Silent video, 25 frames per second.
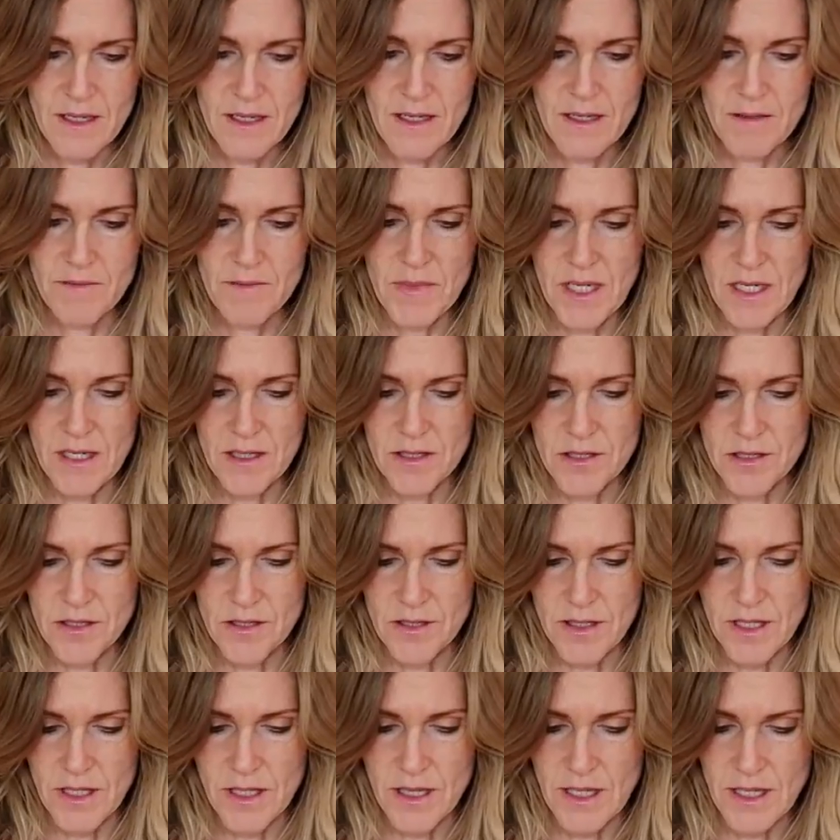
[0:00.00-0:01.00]
And make
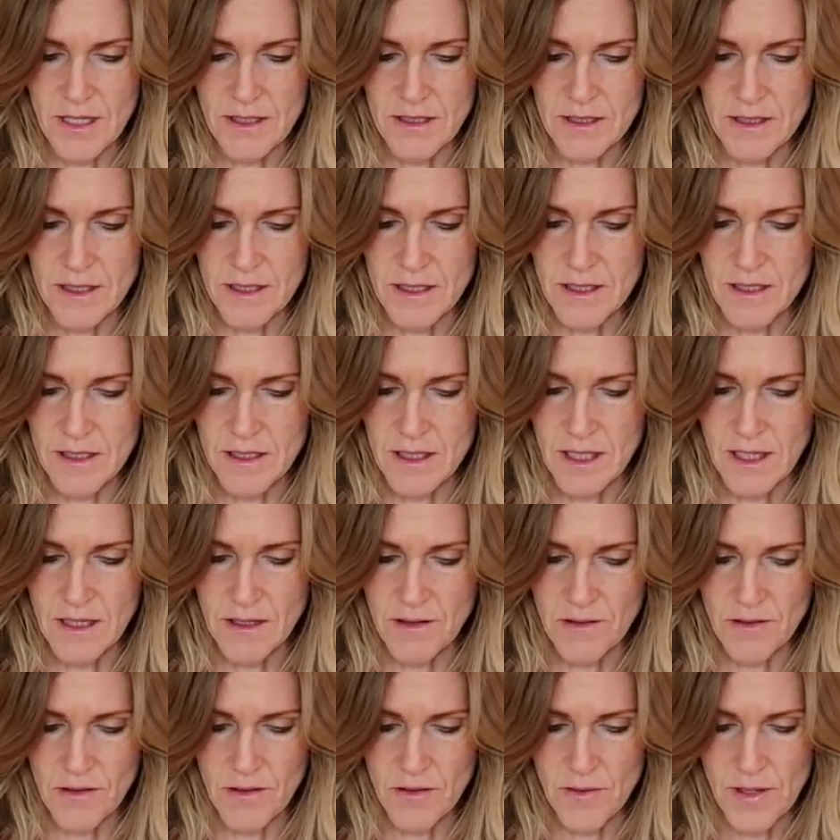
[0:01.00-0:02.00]
sure that that's going to dangle